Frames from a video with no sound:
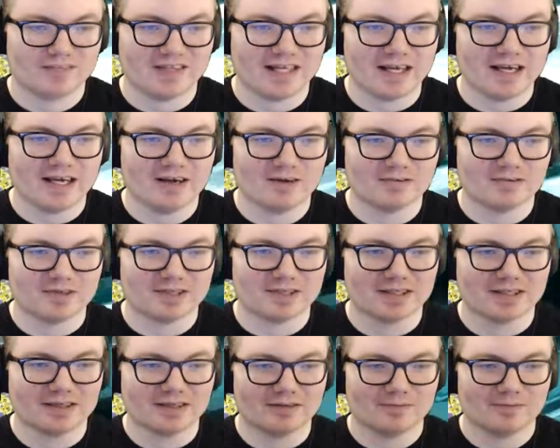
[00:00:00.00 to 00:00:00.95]
There we
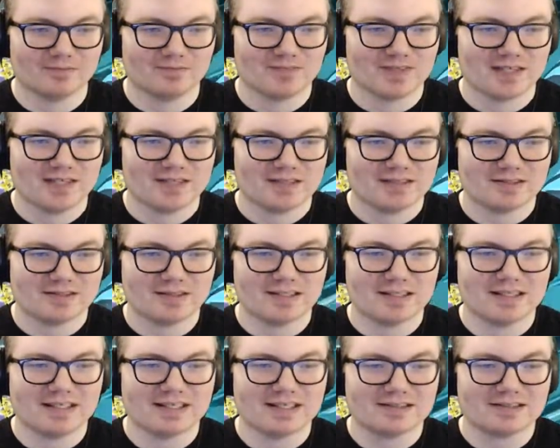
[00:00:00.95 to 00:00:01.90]
go. So
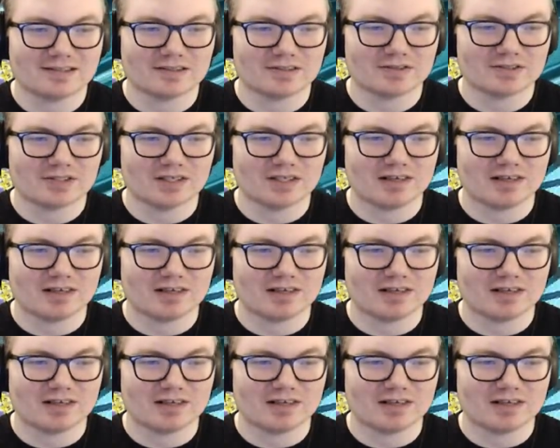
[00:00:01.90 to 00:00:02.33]
then his goes